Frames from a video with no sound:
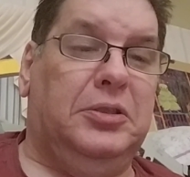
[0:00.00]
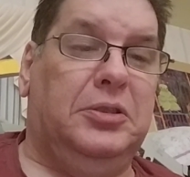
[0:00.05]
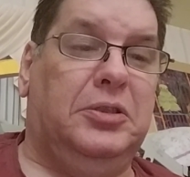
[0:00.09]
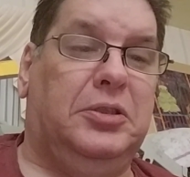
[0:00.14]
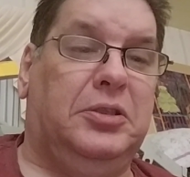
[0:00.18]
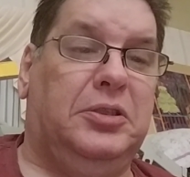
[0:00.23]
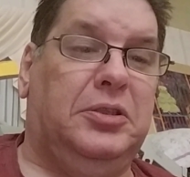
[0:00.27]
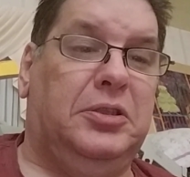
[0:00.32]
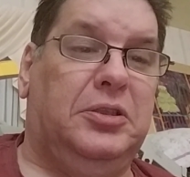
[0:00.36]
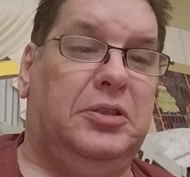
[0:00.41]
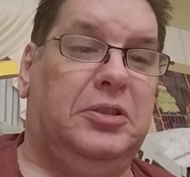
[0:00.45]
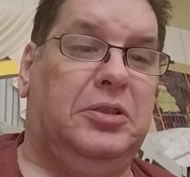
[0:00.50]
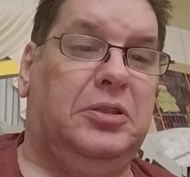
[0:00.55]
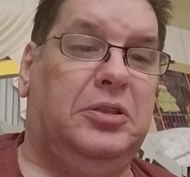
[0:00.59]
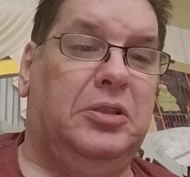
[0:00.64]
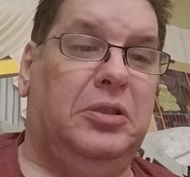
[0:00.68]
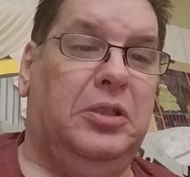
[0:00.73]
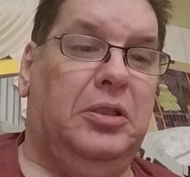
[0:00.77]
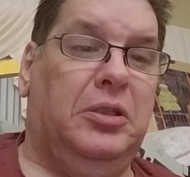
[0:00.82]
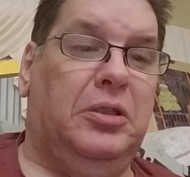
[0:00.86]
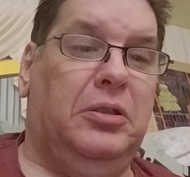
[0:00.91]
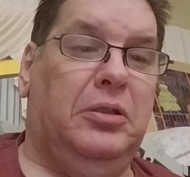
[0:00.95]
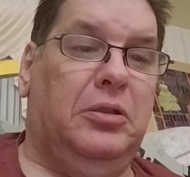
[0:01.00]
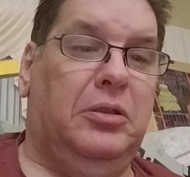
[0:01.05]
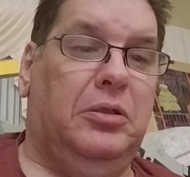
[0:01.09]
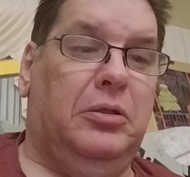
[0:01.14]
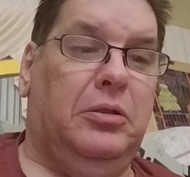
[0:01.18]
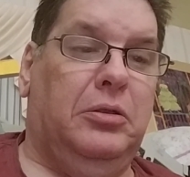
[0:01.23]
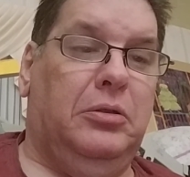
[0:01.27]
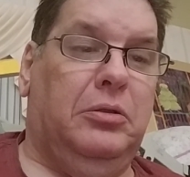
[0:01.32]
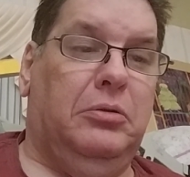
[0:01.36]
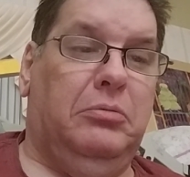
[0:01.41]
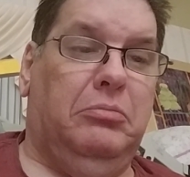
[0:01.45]
says,
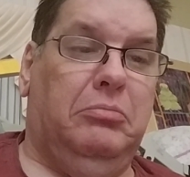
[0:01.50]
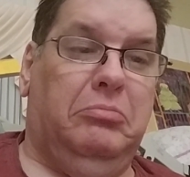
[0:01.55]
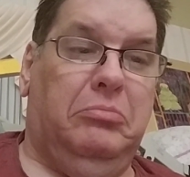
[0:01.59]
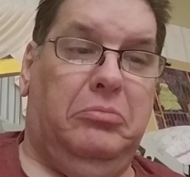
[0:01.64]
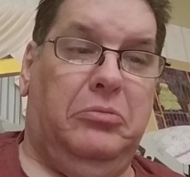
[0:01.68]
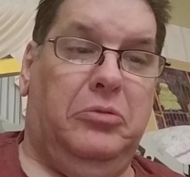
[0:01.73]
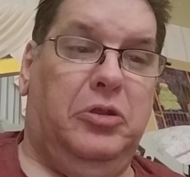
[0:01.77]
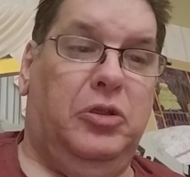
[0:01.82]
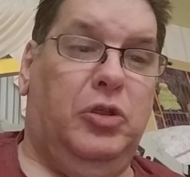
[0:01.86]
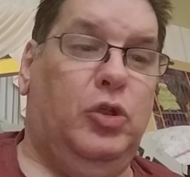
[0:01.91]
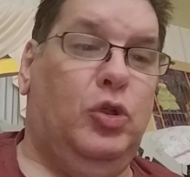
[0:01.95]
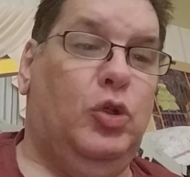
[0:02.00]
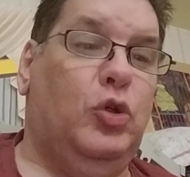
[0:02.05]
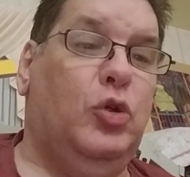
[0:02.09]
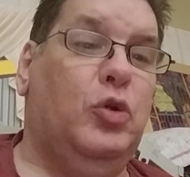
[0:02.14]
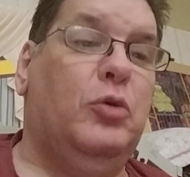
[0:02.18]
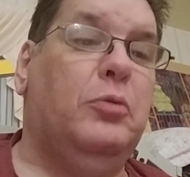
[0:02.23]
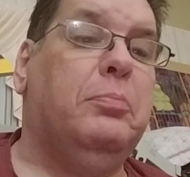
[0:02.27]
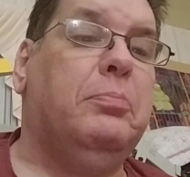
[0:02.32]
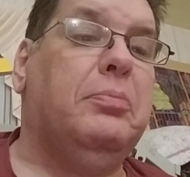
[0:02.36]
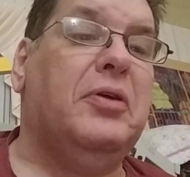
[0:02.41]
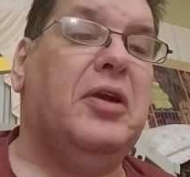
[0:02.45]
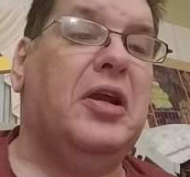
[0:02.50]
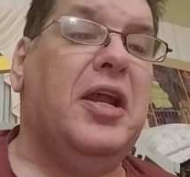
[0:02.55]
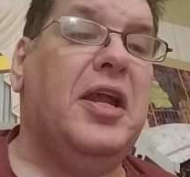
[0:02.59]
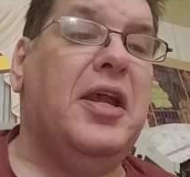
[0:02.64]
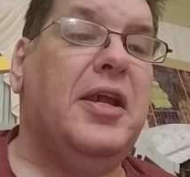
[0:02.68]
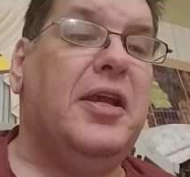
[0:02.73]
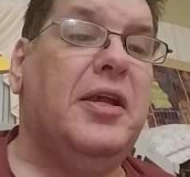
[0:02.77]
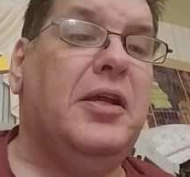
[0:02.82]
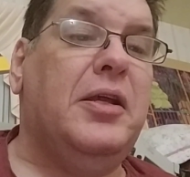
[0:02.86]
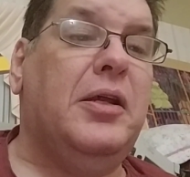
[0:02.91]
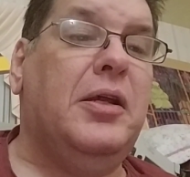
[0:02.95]
you
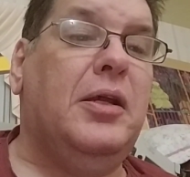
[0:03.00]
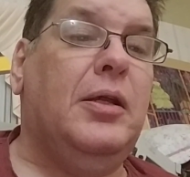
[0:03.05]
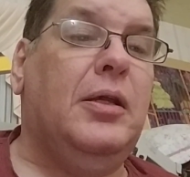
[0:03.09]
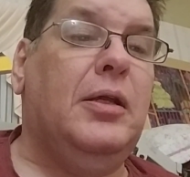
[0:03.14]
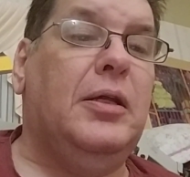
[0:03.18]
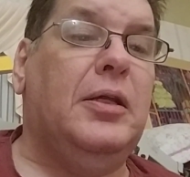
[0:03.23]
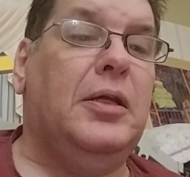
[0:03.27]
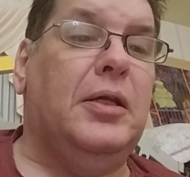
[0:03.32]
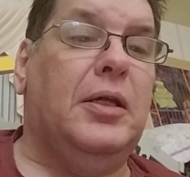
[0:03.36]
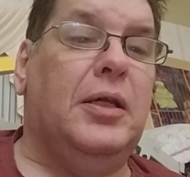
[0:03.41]
bring